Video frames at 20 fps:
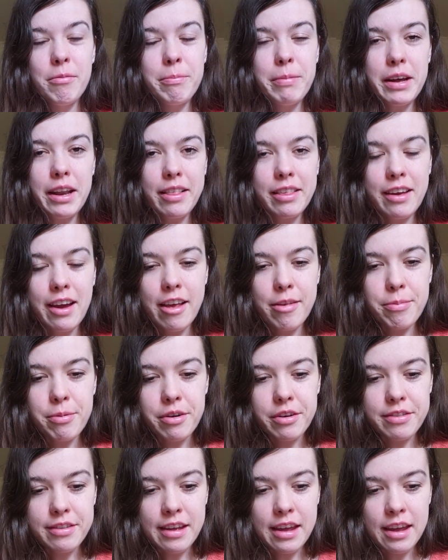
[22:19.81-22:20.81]
But it's Kai's
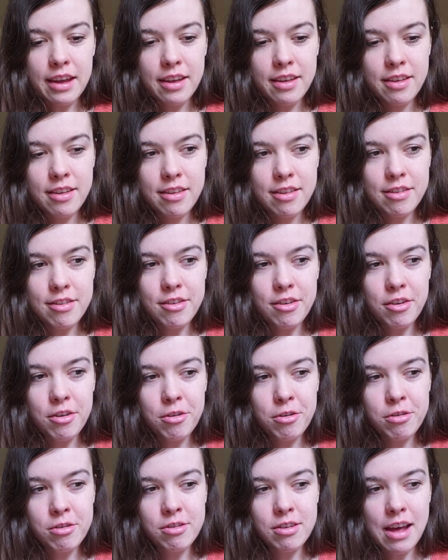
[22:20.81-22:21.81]
birthday.
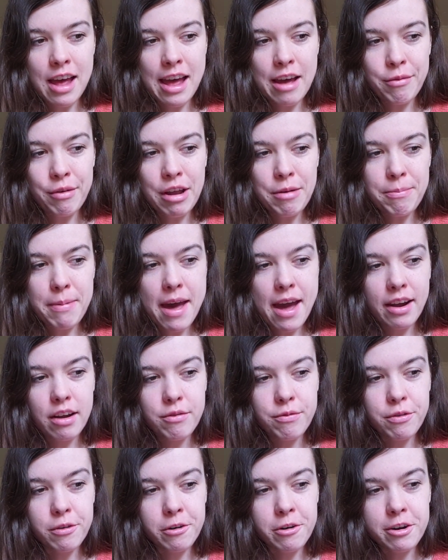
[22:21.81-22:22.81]
So I went back
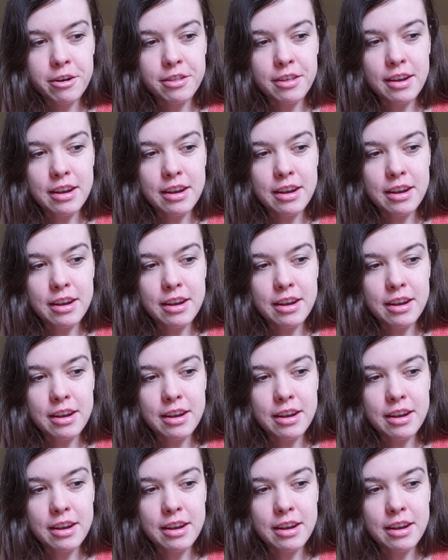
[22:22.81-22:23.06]
and forth,